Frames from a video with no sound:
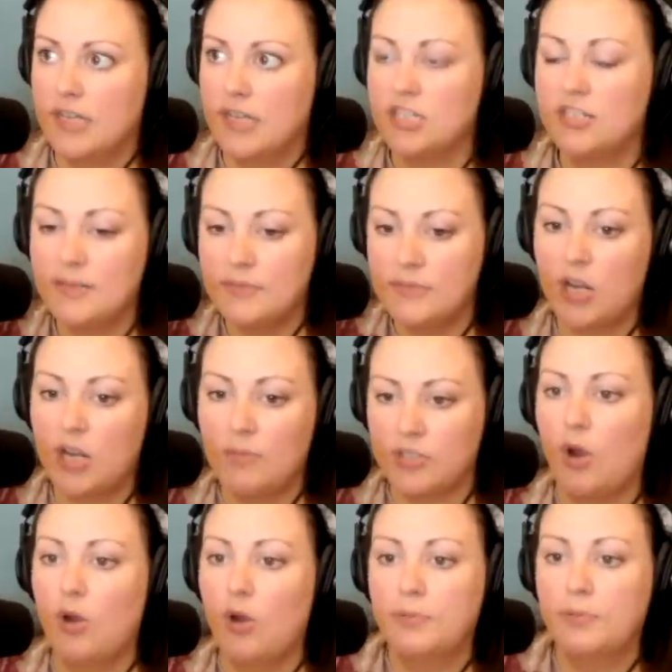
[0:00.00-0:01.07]
it just seems like
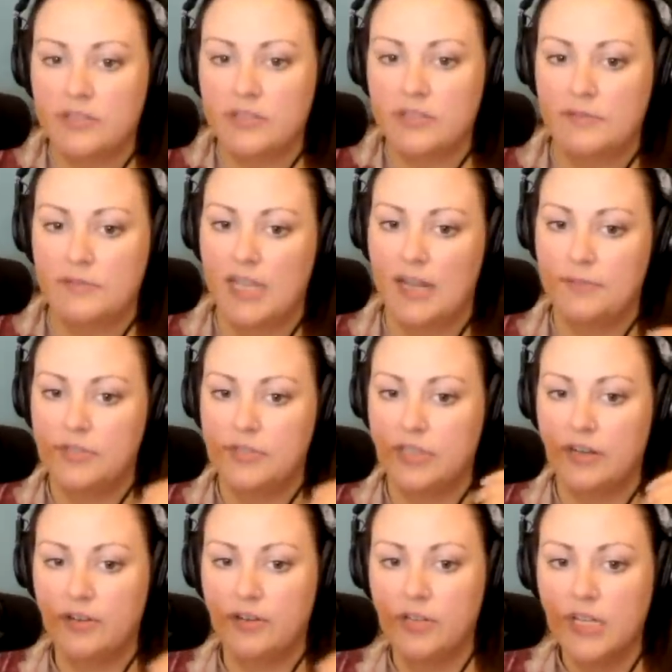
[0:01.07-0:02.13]
almost hopeless sometimes,
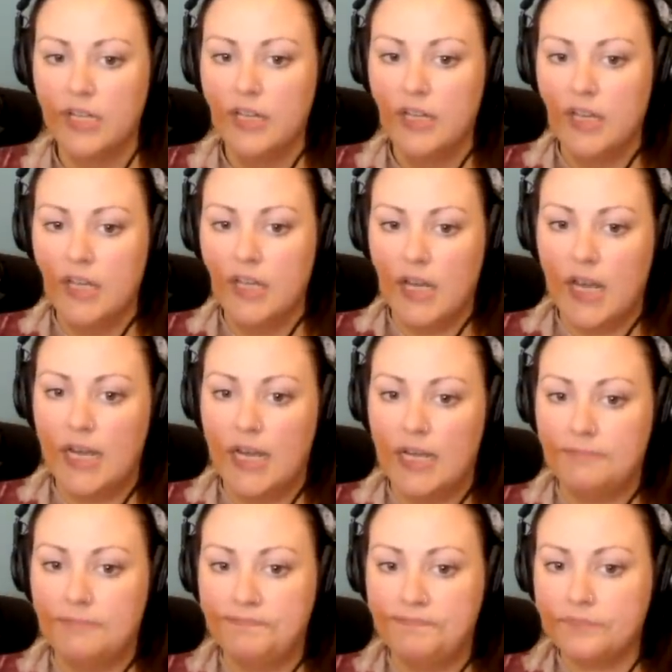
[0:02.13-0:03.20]
you know?
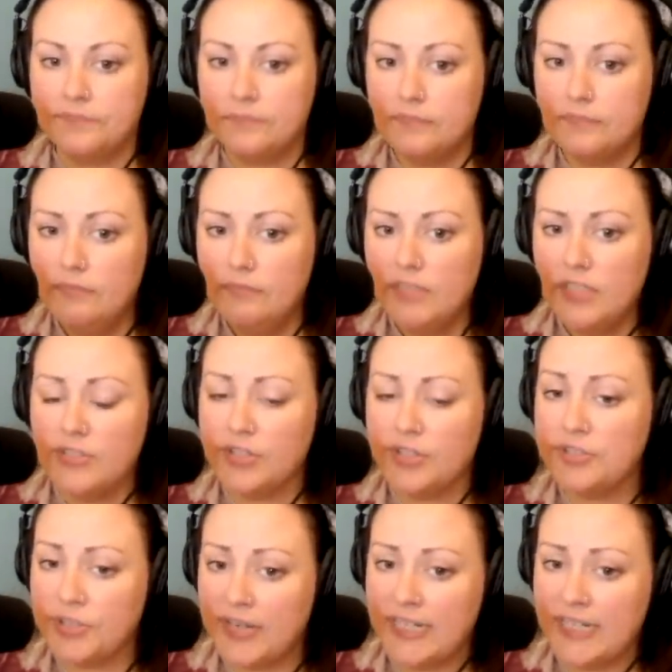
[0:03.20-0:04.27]
Um,
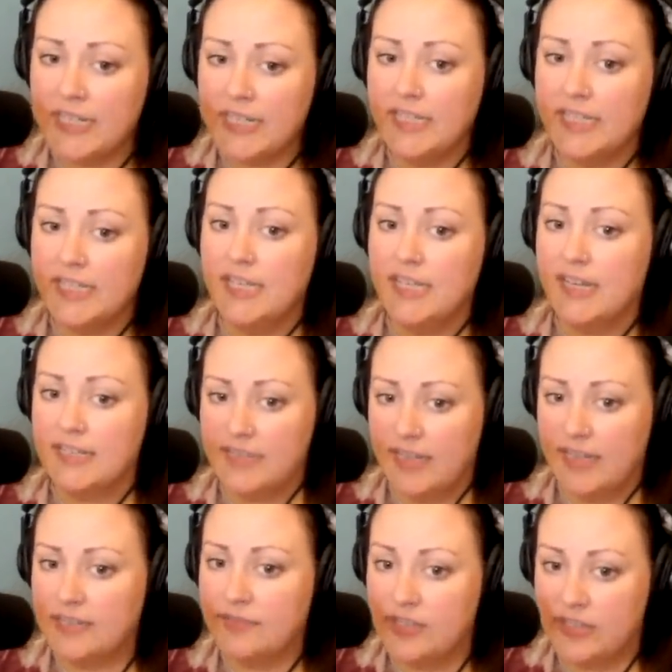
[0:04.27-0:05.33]
so during the
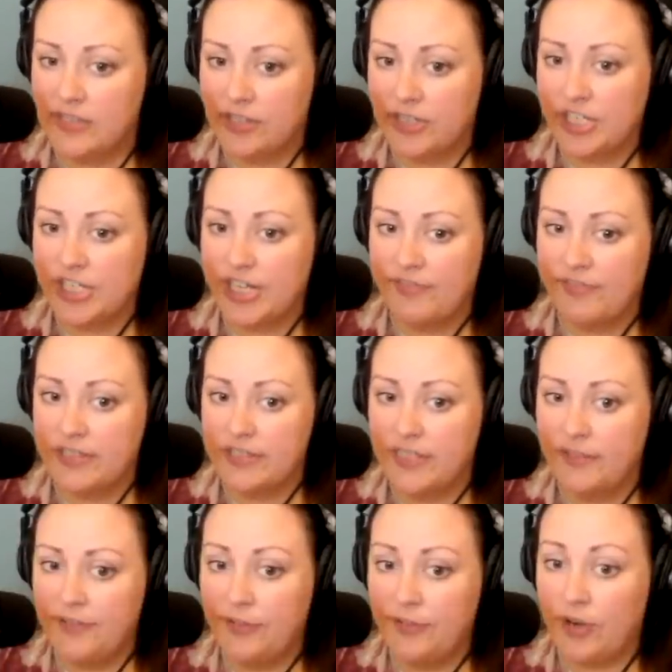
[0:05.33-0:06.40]
extensive search of the
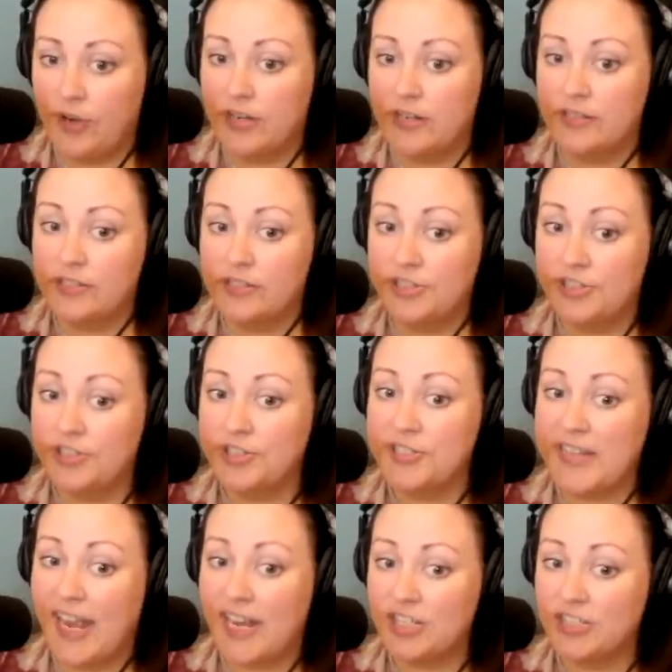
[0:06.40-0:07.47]
seafloor,
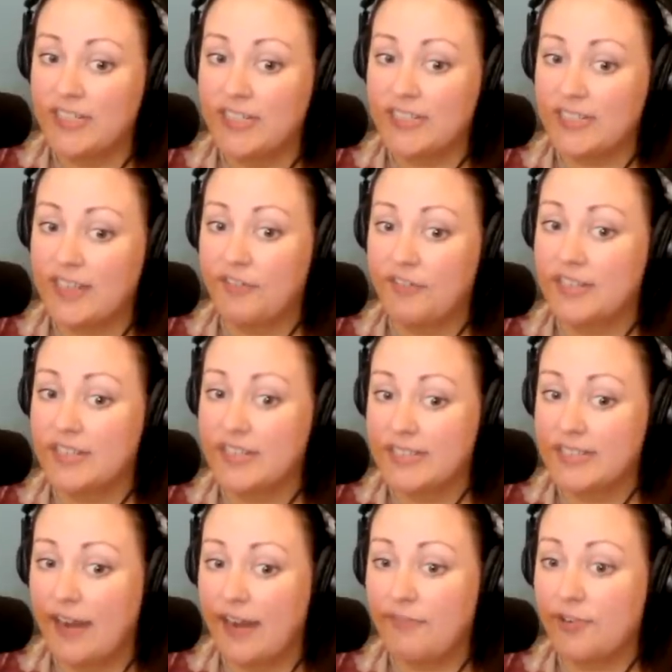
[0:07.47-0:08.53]
searchers actually discovered
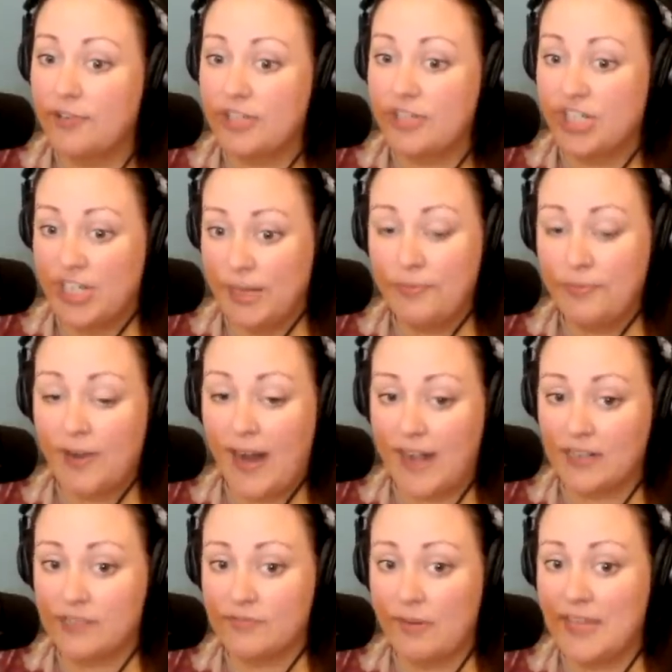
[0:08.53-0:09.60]
several
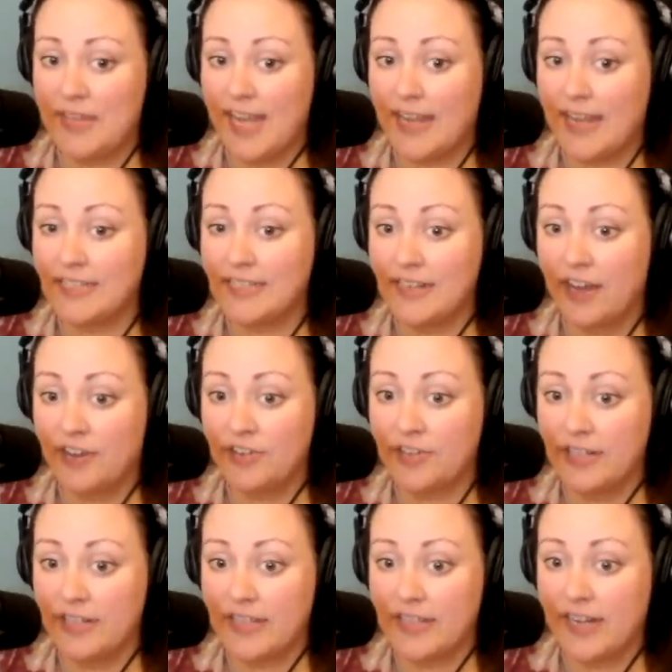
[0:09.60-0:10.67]
shipwrecks from the
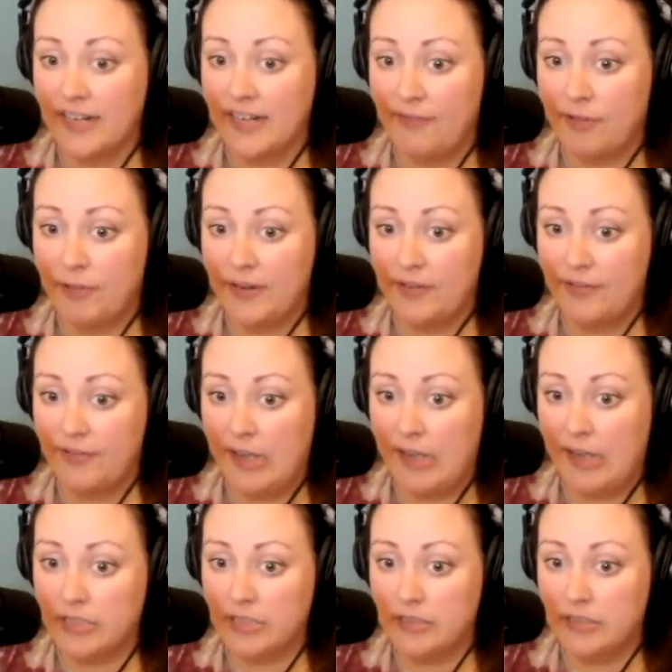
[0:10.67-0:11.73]
1800s that had never been
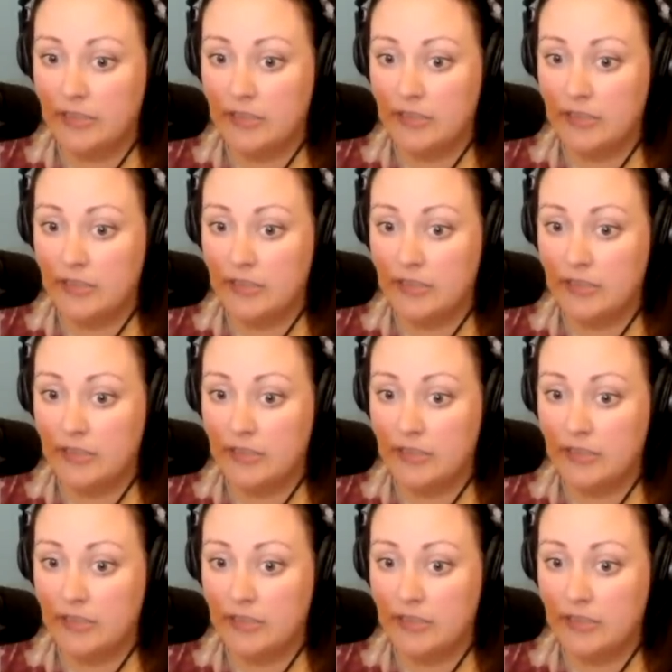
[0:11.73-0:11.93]
found.